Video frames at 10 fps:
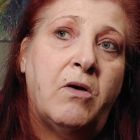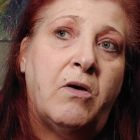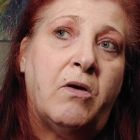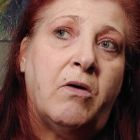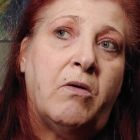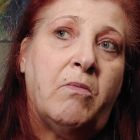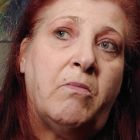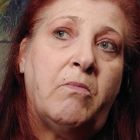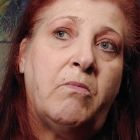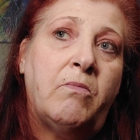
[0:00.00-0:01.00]

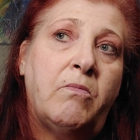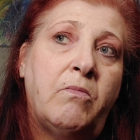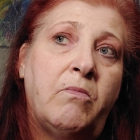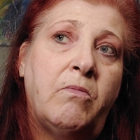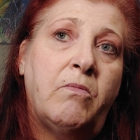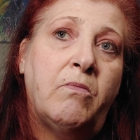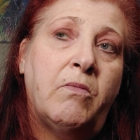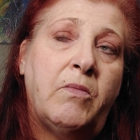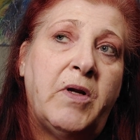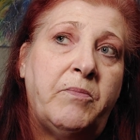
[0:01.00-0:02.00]
Um,
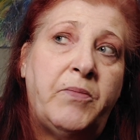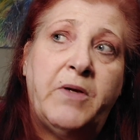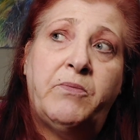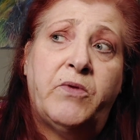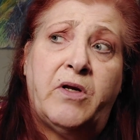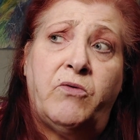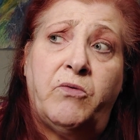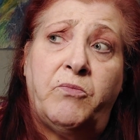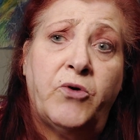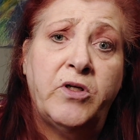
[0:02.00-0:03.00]
I mean, people that are
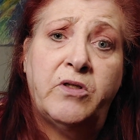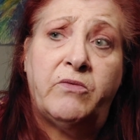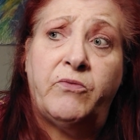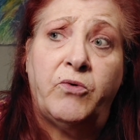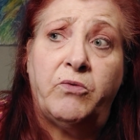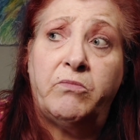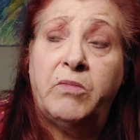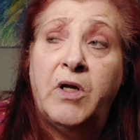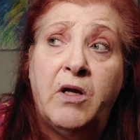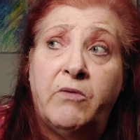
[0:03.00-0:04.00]
in prison for
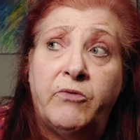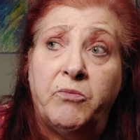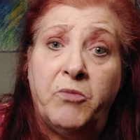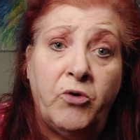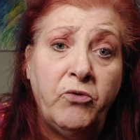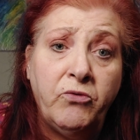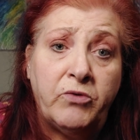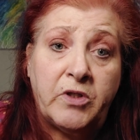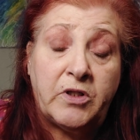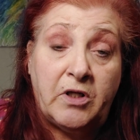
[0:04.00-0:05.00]
for murder
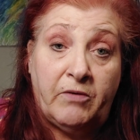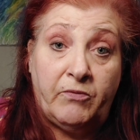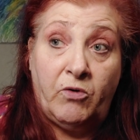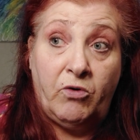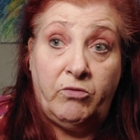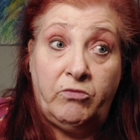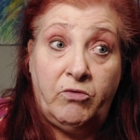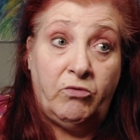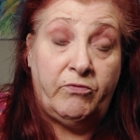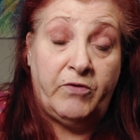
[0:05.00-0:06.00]
and stuff are
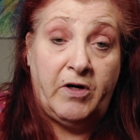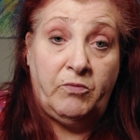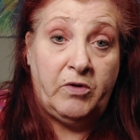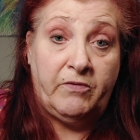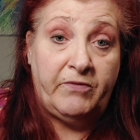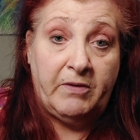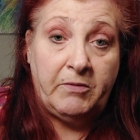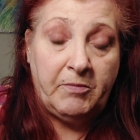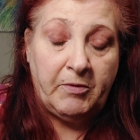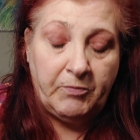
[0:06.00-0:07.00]
notified when a
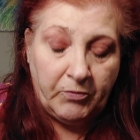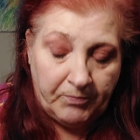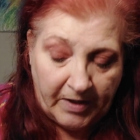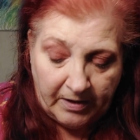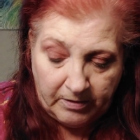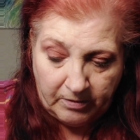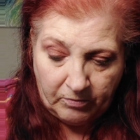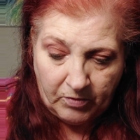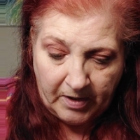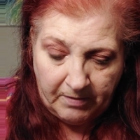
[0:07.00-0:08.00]
family member passes
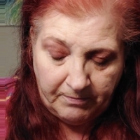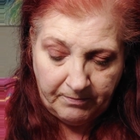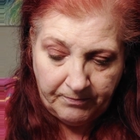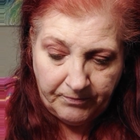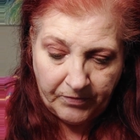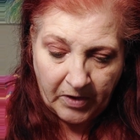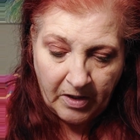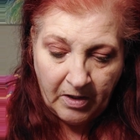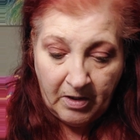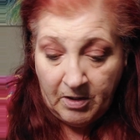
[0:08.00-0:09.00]
away.
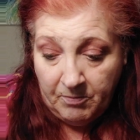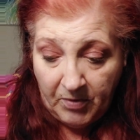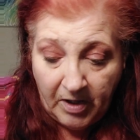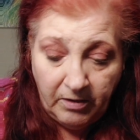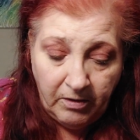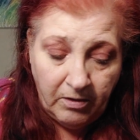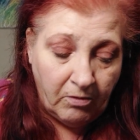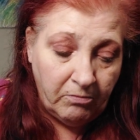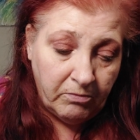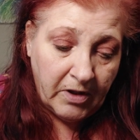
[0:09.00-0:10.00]
But you
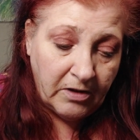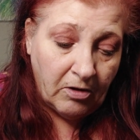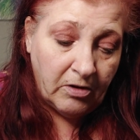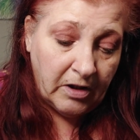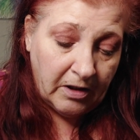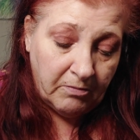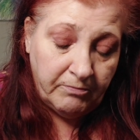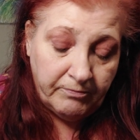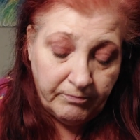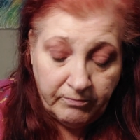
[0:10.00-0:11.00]
know, that's on
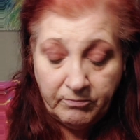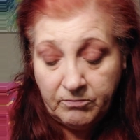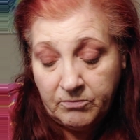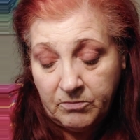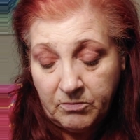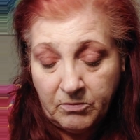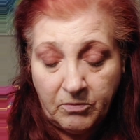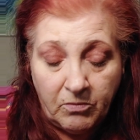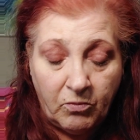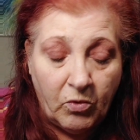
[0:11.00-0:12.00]
them.
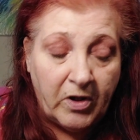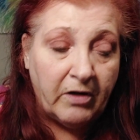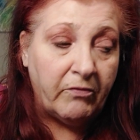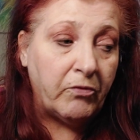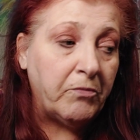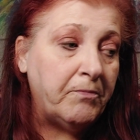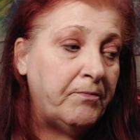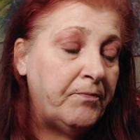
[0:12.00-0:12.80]
Whatever.